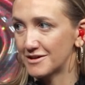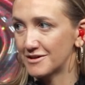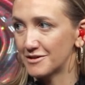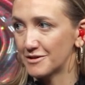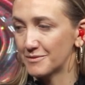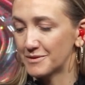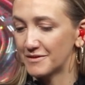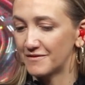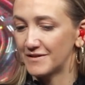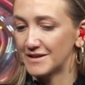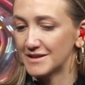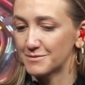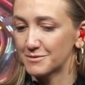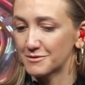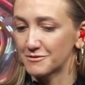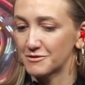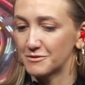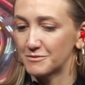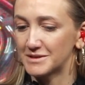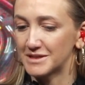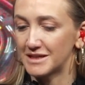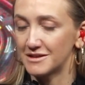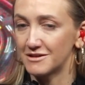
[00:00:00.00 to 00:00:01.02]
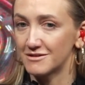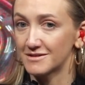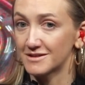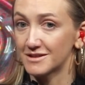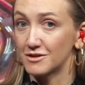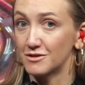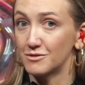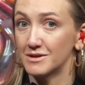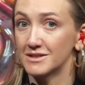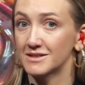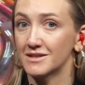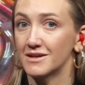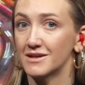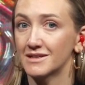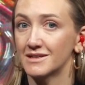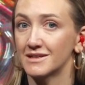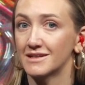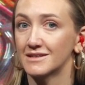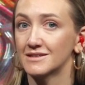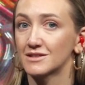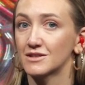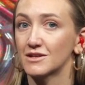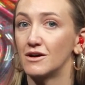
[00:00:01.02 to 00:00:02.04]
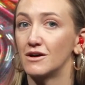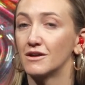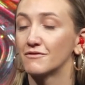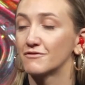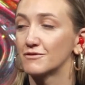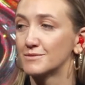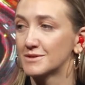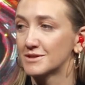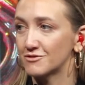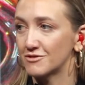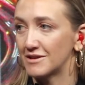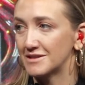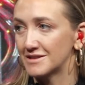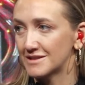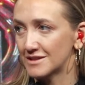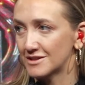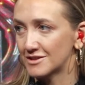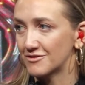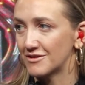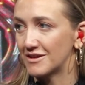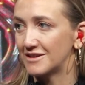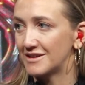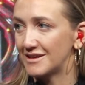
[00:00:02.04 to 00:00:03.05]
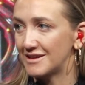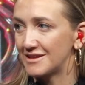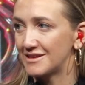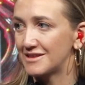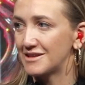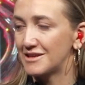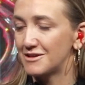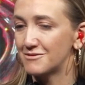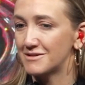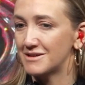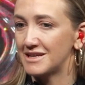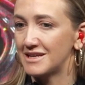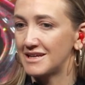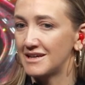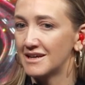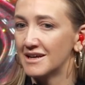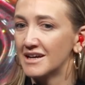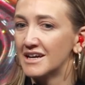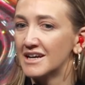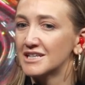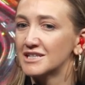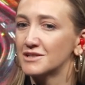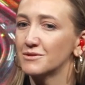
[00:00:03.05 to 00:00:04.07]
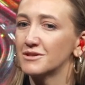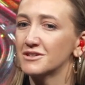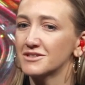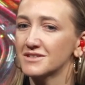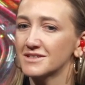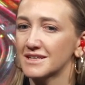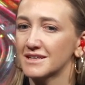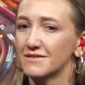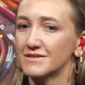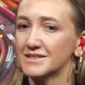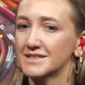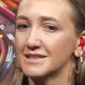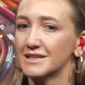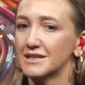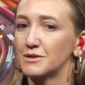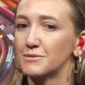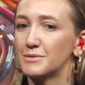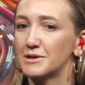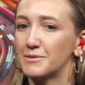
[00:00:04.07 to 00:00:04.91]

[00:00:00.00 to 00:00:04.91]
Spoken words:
up the Facebook group 10 years ago, and cycling has gone from strength to strength in the UAE. Do you want to just give us a little bit of